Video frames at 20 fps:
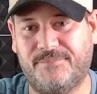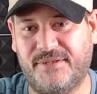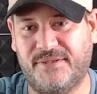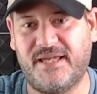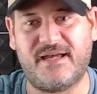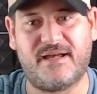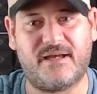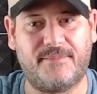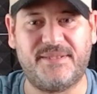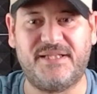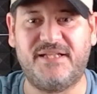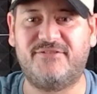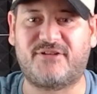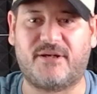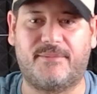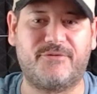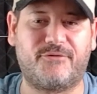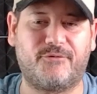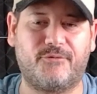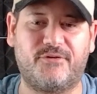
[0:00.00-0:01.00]
But yeah, I mean, he's
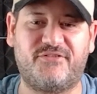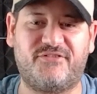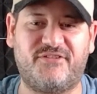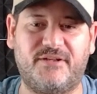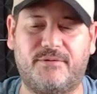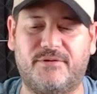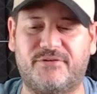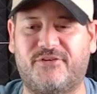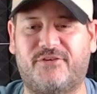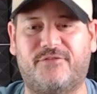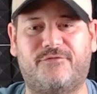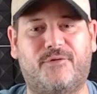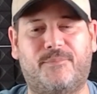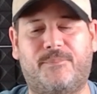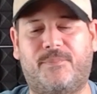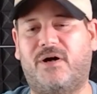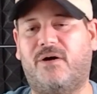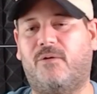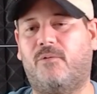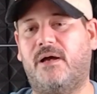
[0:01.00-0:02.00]
coming through the sequence of the
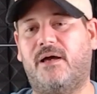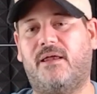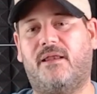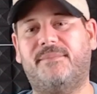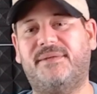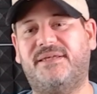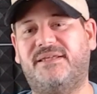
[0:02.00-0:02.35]
football well.